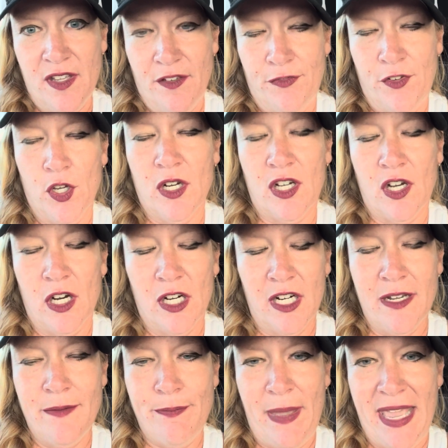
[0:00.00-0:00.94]
If you're a
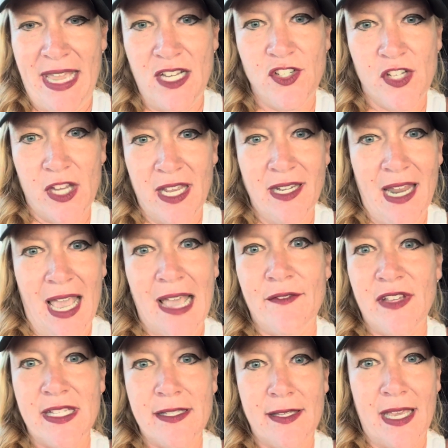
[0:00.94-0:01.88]
current patient,
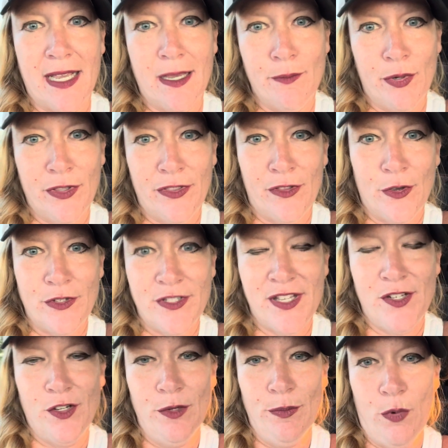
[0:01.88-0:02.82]
obviously I can put those
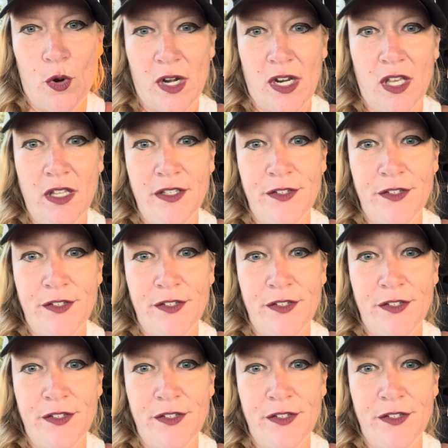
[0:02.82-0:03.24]
in your portal.